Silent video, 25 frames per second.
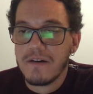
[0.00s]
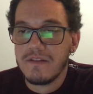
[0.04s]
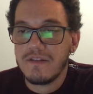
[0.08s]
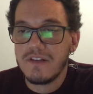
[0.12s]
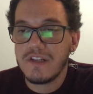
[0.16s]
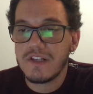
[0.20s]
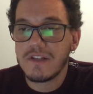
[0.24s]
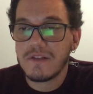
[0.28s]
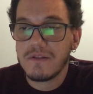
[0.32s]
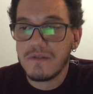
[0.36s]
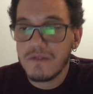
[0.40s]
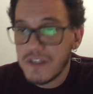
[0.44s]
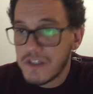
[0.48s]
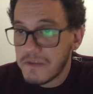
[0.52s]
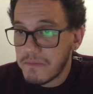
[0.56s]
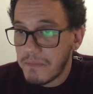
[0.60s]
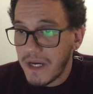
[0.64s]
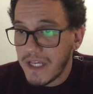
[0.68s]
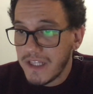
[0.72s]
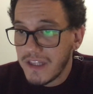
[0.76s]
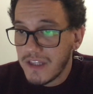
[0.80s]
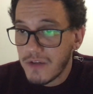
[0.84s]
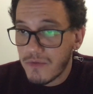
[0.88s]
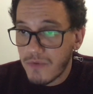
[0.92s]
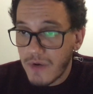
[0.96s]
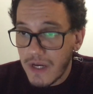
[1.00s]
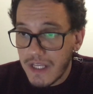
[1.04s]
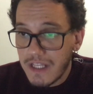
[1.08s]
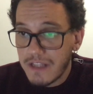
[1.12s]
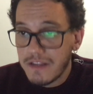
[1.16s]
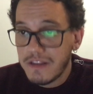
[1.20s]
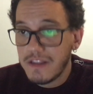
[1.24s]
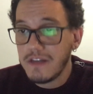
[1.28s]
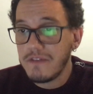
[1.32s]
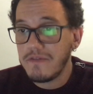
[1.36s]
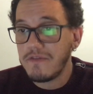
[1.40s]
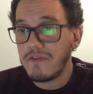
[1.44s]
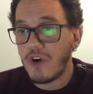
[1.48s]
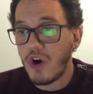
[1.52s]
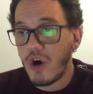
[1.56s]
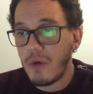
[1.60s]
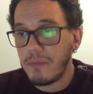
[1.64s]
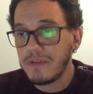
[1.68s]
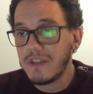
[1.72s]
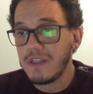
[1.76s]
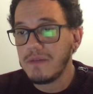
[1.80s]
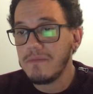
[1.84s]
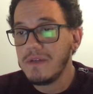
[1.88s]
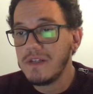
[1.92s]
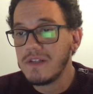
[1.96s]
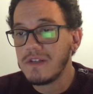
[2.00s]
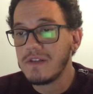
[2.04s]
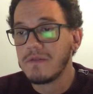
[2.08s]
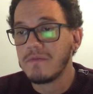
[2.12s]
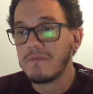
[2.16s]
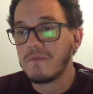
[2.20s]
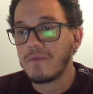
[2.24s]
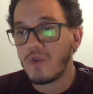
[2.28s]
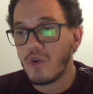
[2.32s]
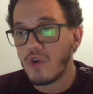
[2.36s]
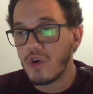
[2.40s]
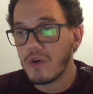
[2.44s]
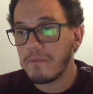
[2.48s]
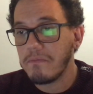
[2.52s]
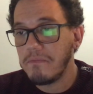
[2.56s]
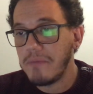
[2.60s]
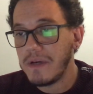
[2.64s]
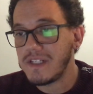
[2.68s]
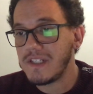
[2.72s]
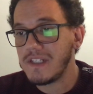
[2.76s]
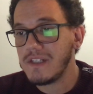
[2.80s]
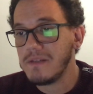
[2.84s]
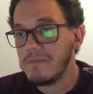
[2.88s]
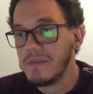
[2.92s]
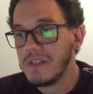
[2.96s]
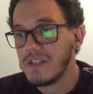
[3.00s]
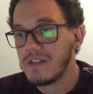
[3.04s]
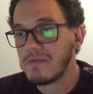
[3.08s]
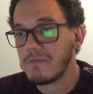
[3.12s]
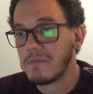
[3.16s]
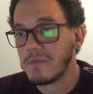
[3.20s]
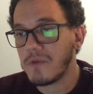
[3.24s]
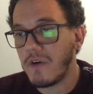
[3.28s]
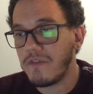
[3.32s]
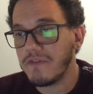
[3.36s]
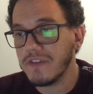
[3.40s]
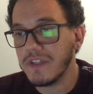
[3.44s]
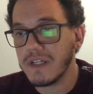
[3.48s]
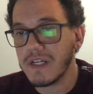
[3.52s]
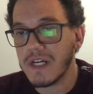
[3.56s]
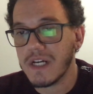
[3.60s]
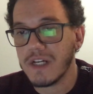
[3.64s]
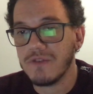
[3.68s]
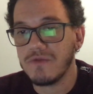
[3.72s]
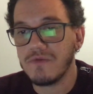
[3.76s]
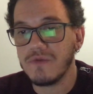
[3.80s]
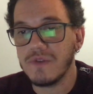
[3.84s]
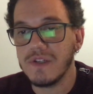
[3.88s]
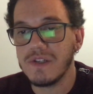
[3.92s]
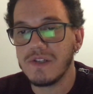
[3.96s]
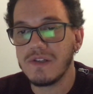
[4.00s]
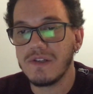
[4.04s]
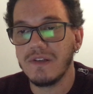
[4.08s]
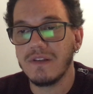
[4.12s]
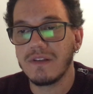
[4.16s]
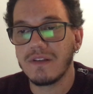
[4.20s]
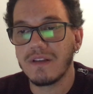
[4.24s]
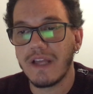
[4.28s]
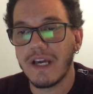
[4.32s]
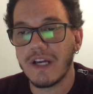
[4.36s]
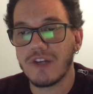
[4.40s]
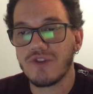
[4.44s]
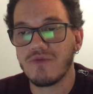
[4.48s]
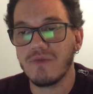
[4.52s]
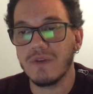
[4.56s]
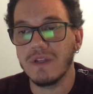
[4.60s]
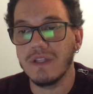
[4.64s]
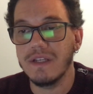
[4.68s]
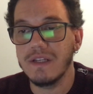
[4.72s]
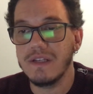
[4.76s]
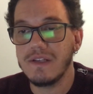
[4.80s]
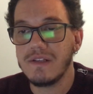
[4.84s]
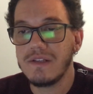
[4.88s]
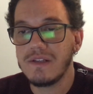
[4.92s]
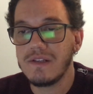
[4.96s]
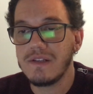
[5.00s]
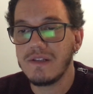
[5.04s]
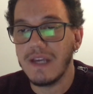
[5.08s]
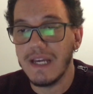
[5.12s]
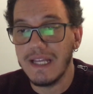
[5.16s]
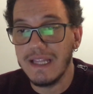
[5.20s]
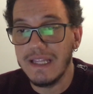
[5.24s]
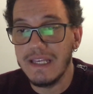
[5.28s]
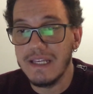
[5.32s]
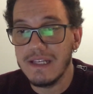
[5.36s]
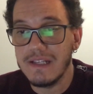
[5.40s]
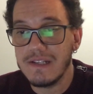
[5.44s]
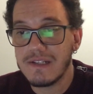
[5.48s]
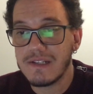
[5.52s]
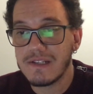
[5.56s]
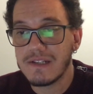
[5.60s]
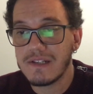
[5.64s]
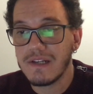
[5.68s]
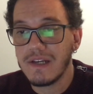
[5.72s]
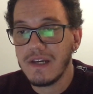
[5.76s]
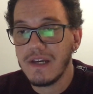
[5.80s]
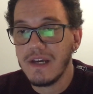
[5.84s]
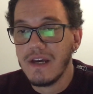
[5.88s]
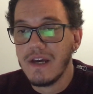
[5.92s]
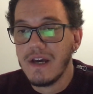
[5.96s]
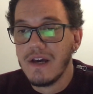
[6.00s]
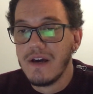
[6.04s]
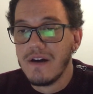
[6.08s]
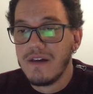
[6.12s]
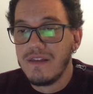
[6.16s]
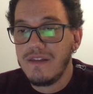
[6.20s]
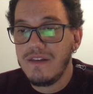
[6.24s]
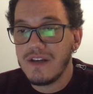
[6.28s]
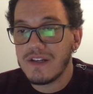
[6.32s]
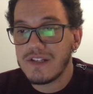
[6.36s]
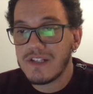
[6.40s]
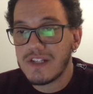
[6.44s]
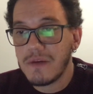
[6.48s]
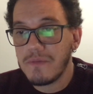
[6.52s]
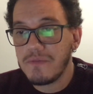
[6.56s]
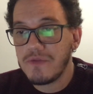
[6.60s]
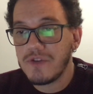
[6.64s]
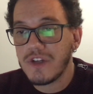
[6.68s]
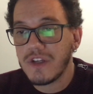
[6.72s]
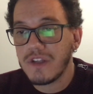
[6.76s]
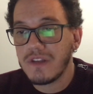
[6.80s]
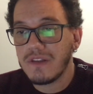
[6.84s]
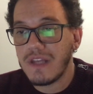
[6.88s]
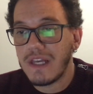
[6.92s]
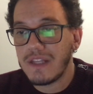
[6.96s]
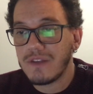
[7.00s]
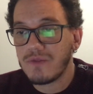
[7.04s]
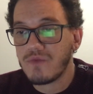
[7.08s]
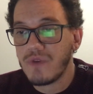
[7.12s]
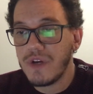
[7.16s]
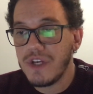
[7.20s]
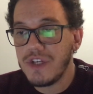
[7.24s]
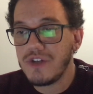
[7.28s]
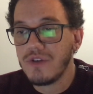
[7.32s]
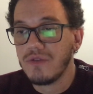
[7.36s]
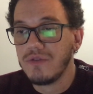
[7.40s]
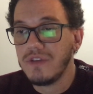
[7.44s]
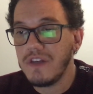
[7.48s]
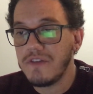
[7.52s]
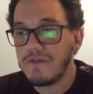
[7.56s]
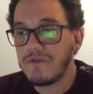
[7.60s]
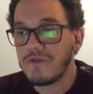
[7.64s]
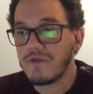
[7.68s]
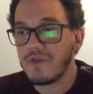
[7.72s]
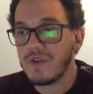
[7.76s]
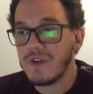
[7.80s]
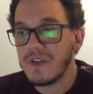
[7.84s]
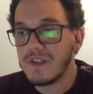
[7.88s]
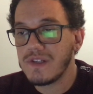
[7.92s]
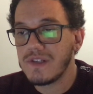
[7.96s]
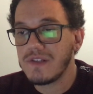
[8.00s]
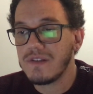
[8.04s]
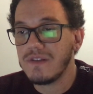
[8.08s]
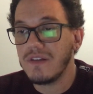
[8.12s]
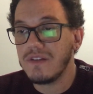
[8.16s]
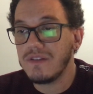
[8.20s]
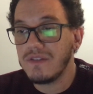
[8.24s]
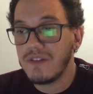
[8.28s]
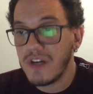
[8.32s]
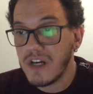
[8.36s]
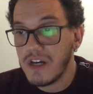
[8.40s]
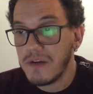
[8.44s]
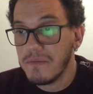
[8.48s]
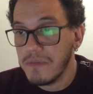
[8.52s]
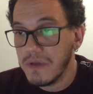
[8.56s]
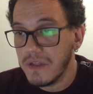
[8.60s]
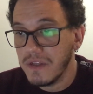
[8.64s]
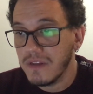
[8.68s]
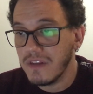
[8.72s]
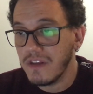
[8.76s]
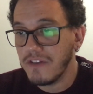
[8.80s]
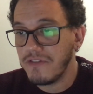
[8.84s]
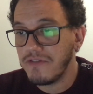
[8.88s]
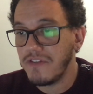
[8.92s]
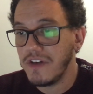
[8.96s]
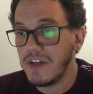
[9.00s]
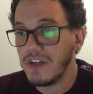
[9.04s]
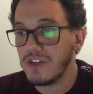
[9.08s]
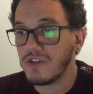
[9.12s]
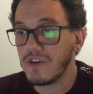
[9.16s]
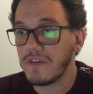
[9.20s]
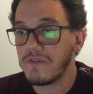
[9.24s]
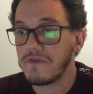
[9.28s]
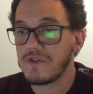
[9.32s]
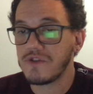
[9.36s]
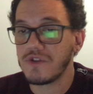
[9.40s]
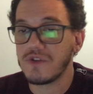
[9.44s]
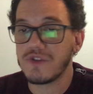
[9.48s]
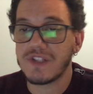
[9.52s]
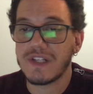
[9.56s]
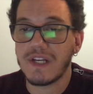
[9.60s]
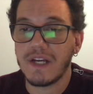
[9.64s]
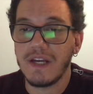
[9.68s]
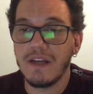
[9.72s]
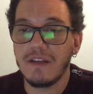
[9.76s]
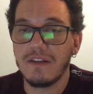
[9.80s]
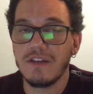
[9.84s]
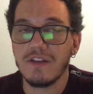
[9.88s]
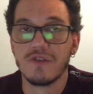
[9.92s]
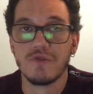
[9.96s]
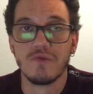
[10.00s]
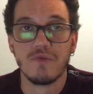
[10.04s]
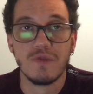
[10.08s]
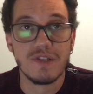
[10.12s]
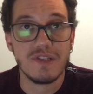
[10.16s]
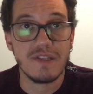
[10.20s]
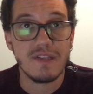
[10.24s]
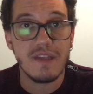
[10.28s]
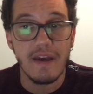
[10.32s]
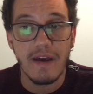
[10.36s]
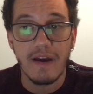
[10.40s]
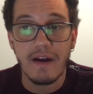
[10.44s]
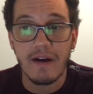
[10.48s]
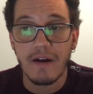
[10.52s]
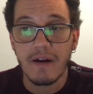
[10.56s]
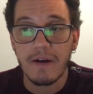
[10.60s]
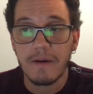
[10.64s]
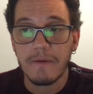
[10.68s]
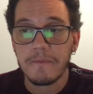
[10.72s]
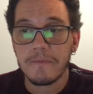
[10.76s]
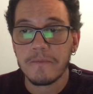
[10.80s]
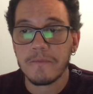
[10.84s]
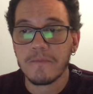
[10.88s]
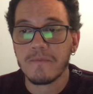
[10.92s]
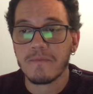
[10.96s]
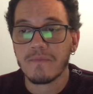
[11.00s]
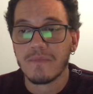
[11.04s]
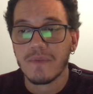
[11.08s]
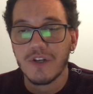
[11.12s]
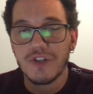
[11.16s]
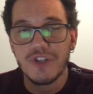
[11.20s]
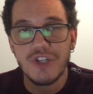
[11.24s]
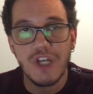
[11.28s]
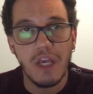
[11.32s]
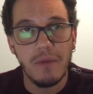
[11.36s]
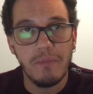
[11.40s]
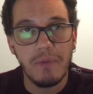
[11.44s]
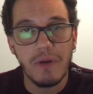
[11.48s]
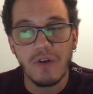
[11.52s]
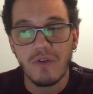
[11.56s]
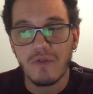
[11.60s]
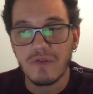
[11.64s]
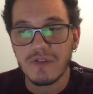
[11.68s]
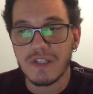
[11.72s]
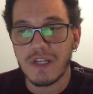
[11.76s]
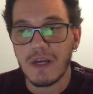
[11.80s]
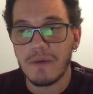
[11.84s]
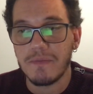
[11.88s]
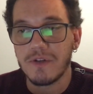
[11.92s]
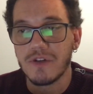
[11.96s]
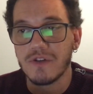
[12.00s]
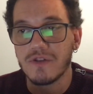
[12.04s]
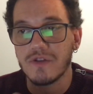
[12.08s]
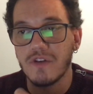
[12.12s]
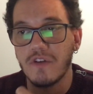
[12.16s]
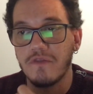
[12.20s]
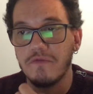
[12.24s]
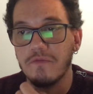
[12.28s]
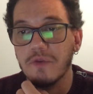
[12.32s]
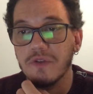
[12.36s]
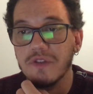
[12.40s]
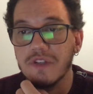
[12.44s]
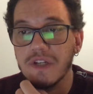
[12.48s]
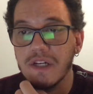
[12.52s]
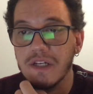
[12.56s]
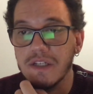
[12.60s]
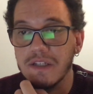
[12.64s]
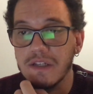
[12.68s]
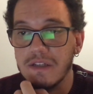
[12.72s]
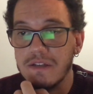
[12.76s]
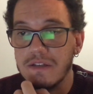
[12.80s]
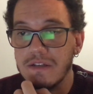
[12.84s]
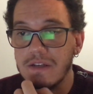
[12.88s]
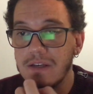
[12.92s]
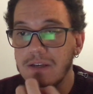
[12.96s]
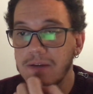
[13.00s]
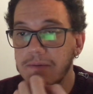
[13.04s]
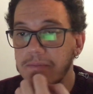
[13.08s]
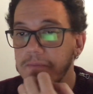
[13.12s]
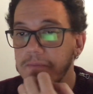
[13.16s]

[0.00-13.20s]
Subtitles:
Despite the relative optimism or pessimism of the country's intellectual elites, the assumption that racial difference determined the fate of societies was there, shaping conceptions of modernity.